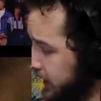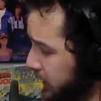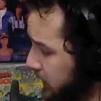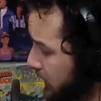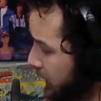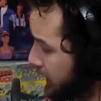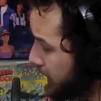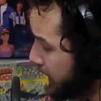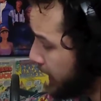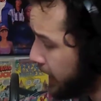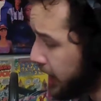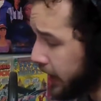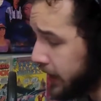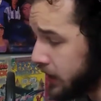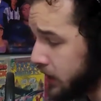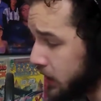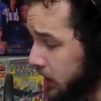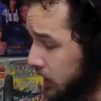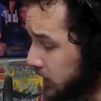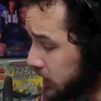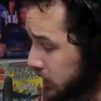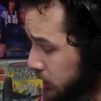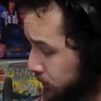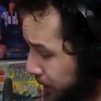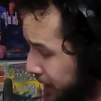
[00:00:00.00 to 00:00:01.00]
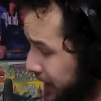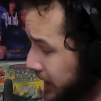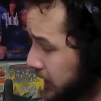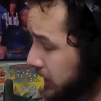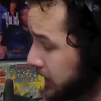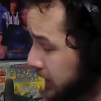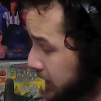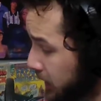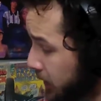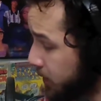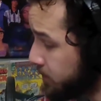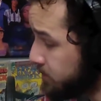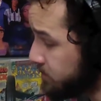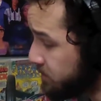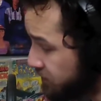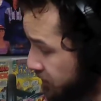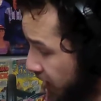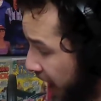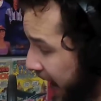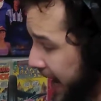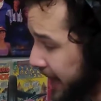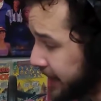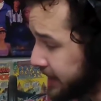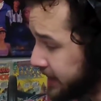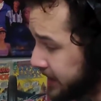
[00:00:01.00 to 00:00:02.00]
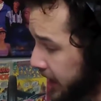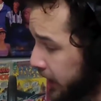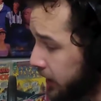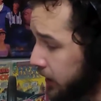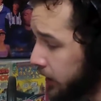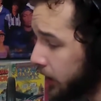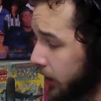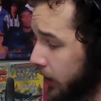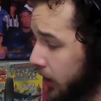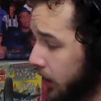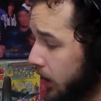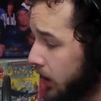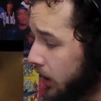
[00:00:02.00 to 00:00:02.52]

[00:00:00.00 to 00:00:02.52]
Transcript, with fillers: he, hey, he's spitting some facts here.